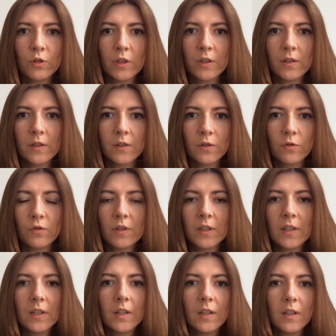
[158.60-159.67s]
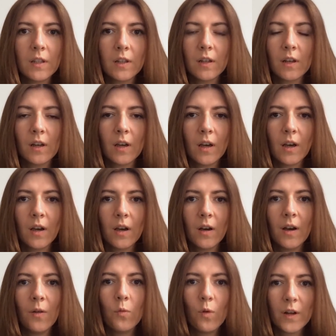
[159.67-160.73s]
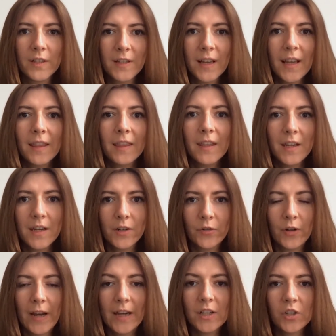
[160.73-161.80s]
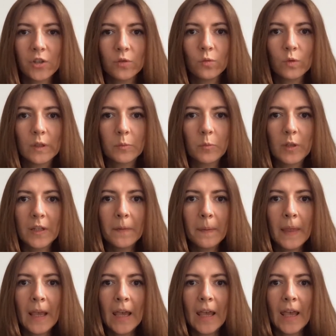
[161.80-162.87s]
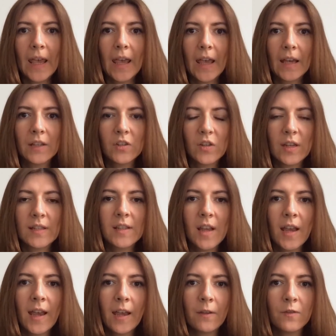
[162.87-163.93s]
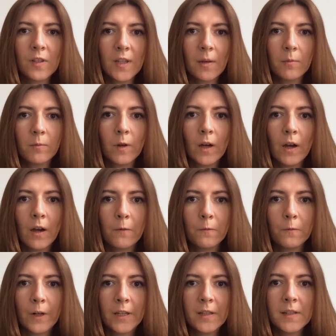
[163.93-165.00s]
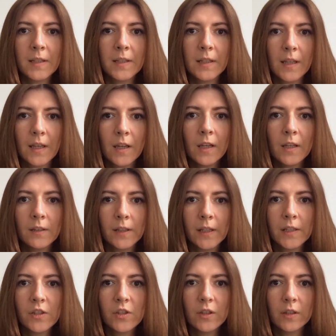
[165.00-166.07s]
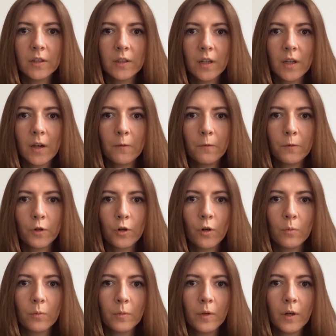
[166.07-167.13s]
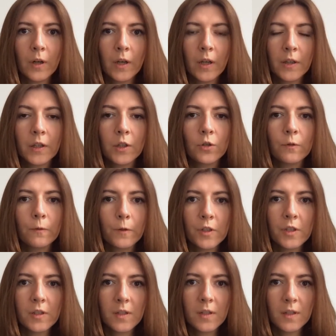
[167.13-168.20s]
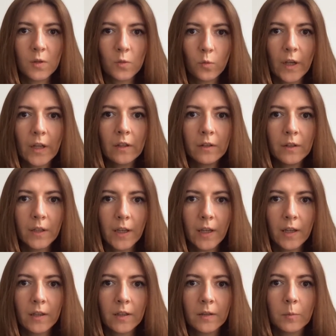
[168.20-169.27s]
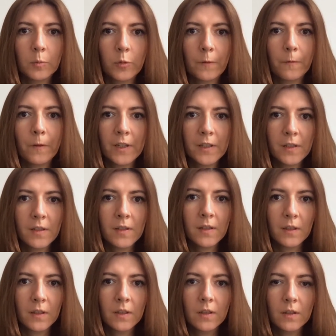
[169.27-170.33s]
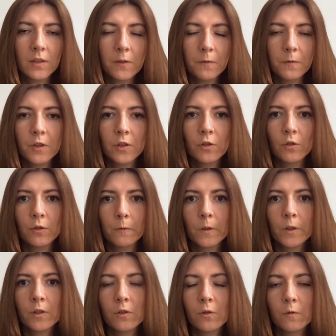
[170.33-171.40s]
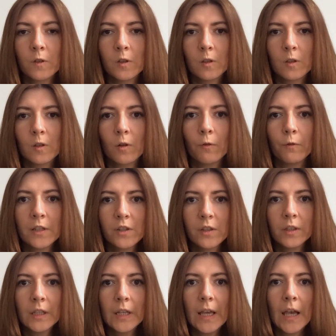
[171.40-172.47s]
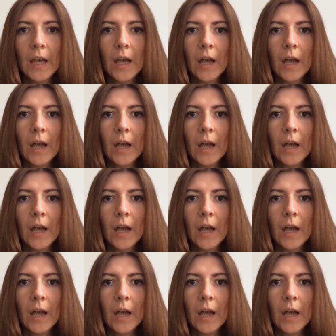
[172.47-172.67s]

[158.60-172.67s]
just to see what their reaction will be. And as I have some friends here in London from the universities as well, they're professors in different universities of London.